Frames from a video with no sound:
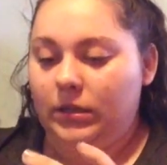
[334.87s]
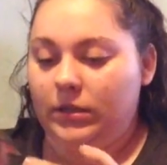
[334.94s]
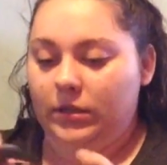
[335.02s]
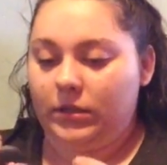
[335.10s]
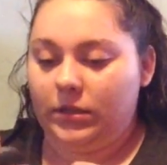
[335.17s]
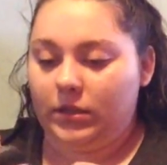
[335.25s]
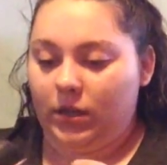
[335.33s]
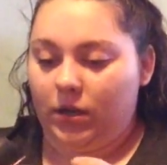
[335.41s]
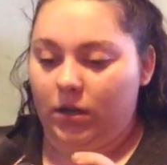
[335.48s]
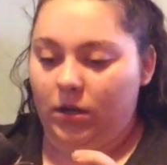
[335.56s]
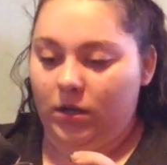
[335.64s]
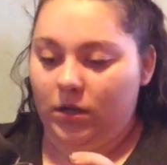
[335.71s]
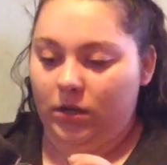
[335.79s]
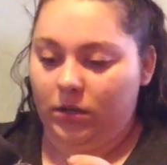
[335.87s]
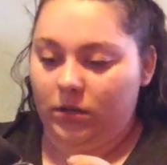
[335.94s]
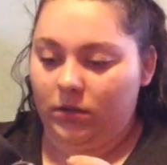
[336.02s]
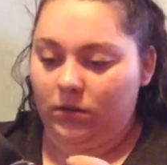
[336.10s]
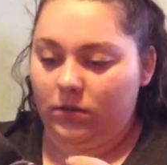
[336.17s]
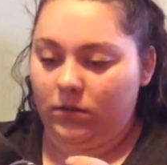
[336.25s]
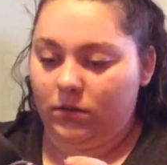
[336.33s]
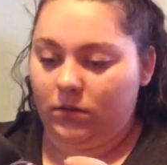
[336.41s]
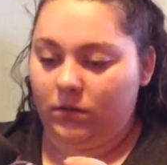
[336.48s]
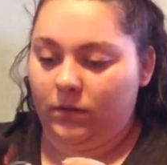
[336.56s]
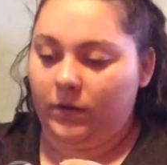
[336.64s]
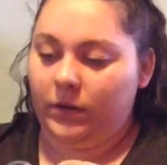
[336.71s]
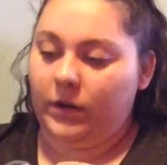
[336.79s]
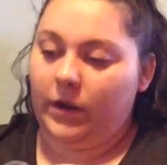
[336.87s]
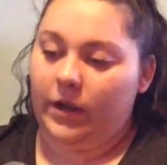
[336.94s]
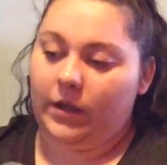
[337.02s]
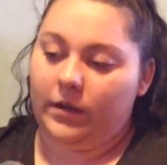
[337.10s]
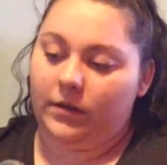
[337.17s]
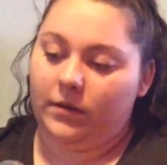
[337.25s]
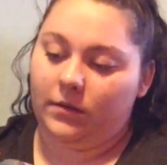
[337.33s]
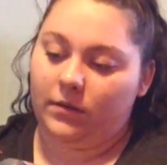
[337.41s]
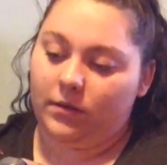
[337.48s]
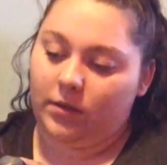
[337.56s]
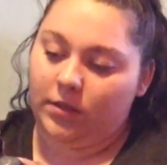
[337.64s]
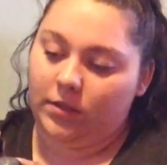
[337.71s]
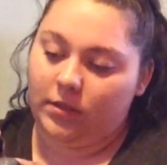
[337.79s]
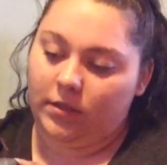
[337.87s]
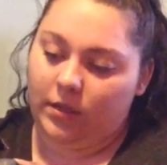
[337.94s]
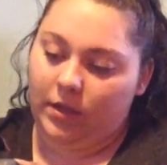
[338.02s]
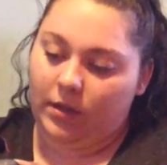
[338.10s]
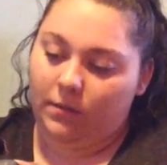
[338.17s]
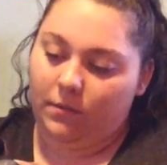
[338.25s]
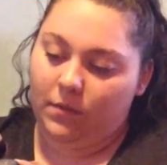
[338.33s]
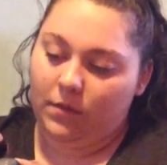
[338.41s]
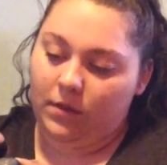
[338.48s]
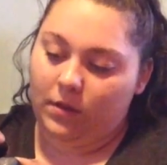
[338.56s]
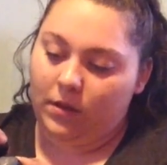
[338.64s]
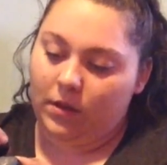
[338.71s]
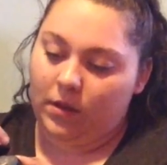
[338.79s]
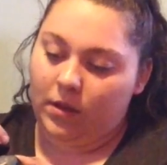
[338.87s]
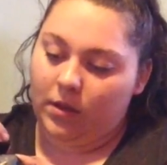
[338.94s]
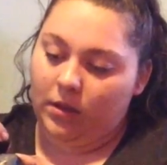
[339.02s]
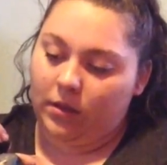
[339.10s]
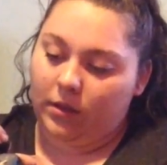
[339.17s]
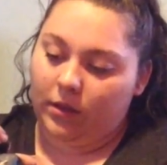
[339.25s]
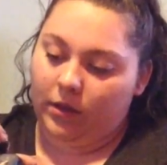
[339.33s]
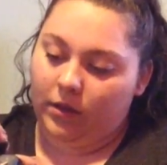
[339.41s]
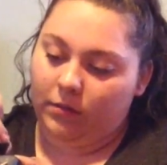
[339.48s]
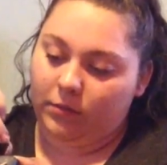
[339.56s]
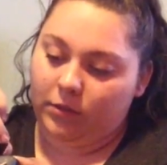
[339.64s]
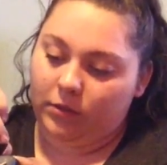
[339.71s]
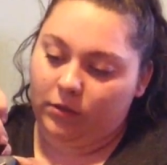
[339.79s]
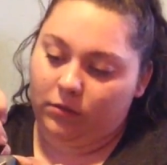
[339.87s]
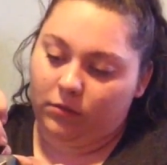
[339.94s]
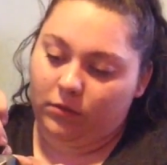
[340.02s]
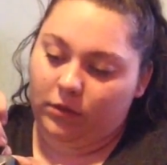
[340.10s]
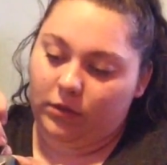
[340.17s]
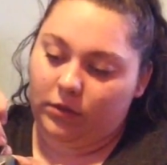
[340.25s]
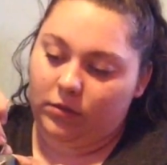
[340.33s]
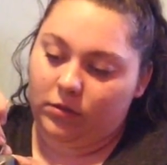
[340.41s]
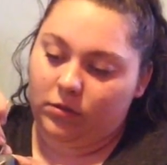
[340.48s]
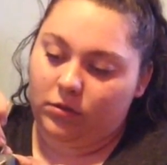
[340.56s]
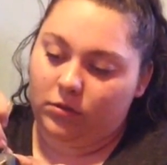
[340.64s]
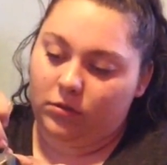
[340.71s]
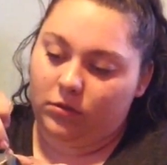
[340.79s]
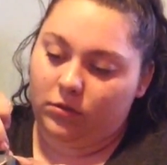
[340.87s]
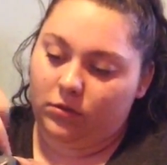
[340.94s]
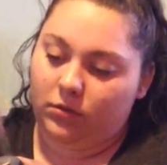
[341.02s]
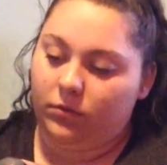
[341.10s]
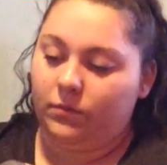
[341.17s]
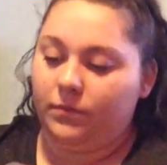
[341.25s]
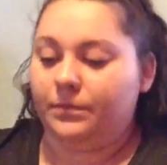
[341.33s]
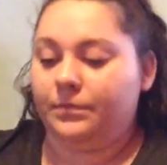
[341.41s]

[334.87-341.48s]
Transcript: Just all over, and the same thing, I'm just going to